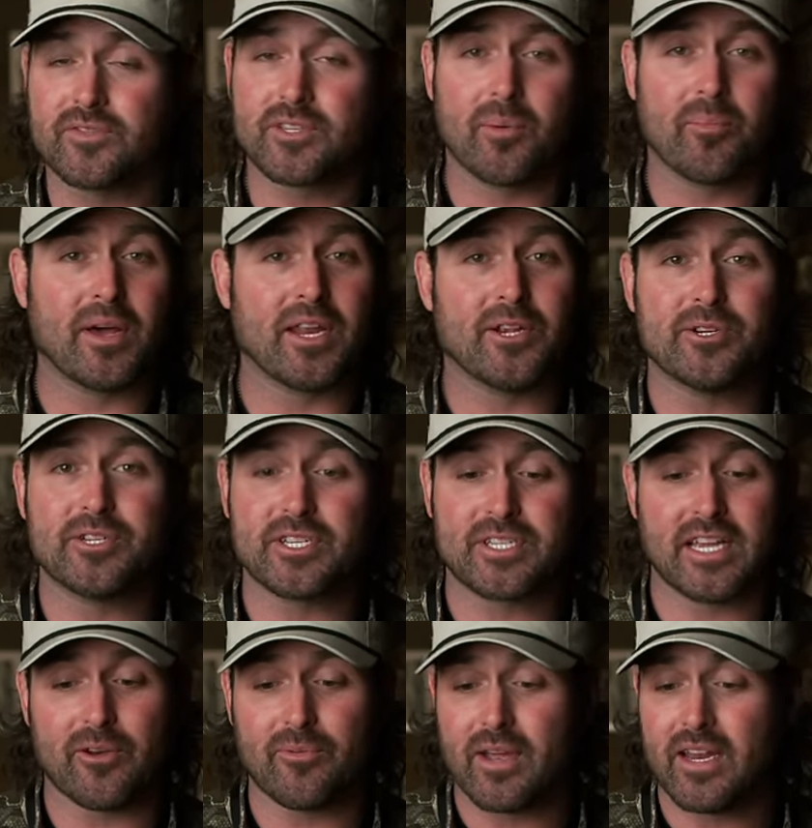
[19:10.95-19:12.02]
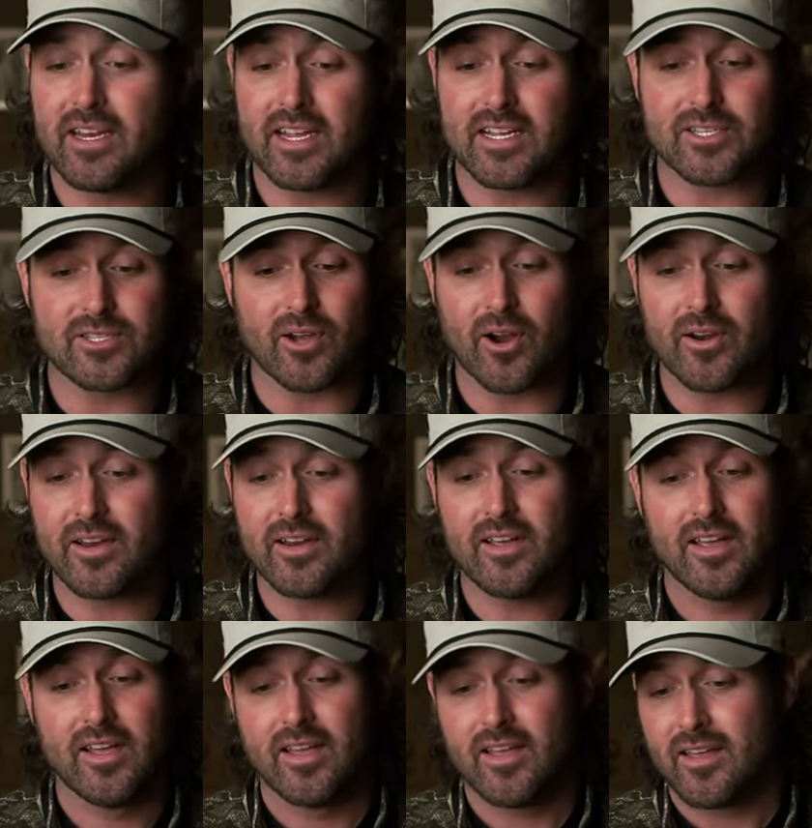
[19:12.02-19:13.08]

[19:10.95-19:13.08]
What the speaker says: If somebody, you're just getting ready to get started,